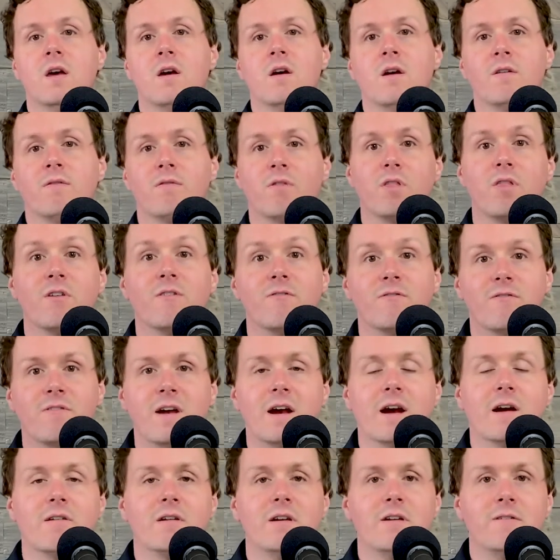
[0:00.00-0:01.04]
for the
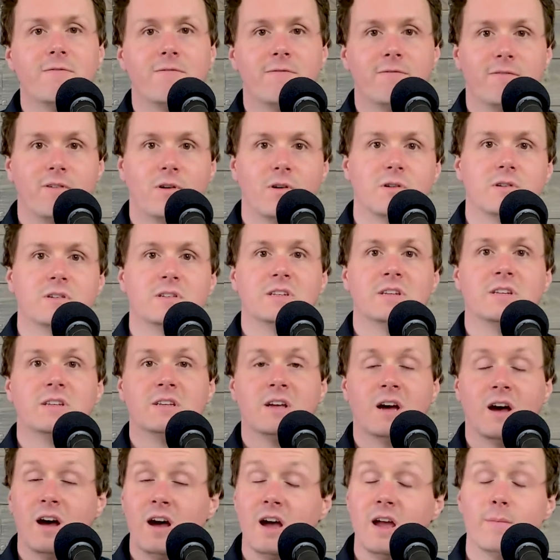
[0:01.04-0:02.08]
very first
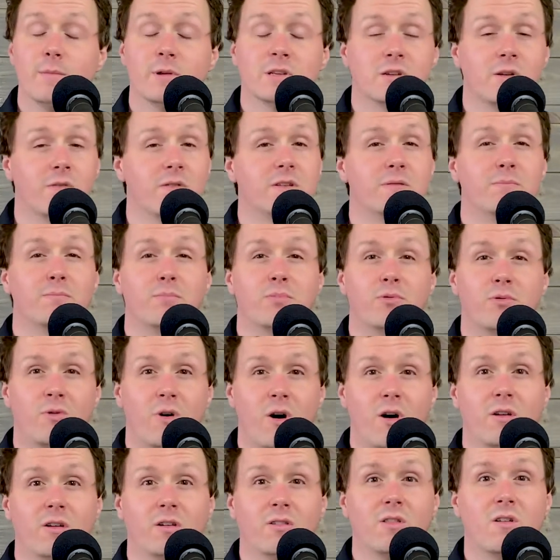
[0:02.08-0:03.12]
time. And so this
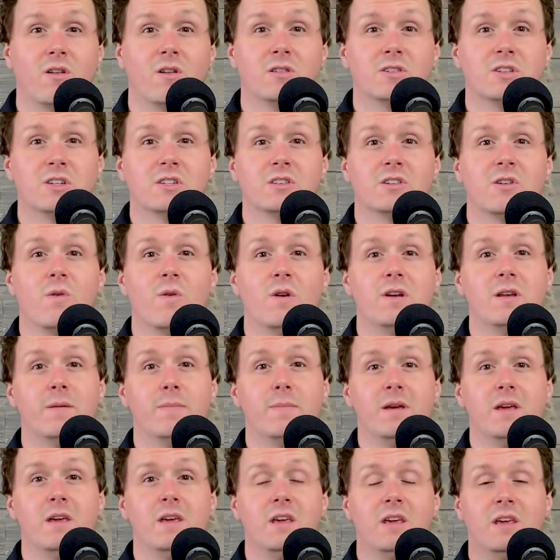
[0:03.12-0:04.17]
product launch is going to
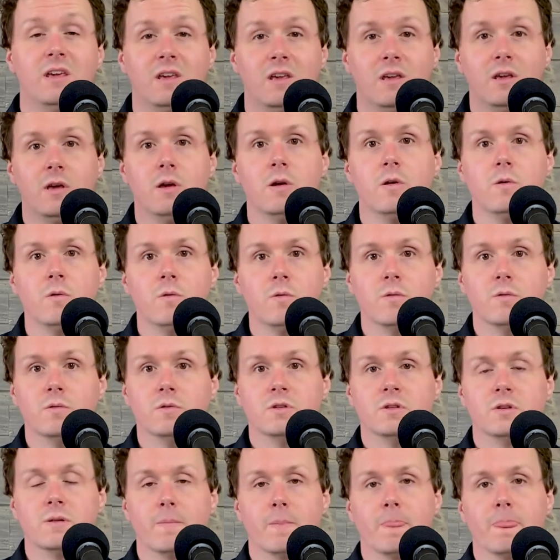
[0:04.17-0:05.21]
be
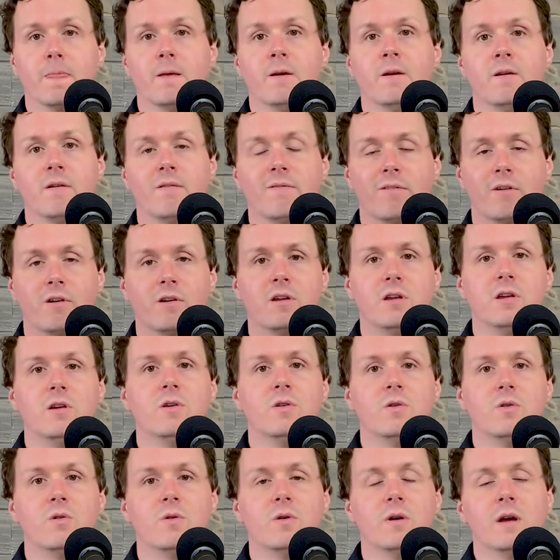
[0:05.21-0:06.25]
huge for
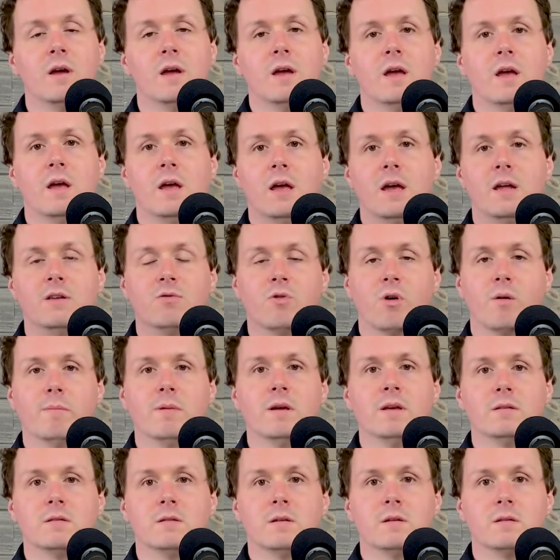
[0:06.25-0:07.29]
you and your
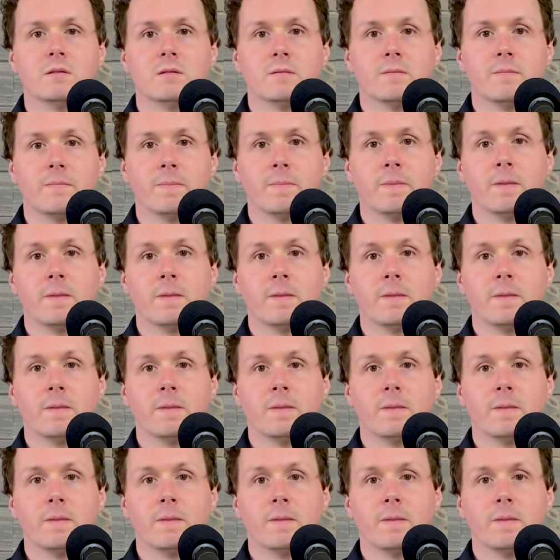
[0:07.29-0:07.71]
business.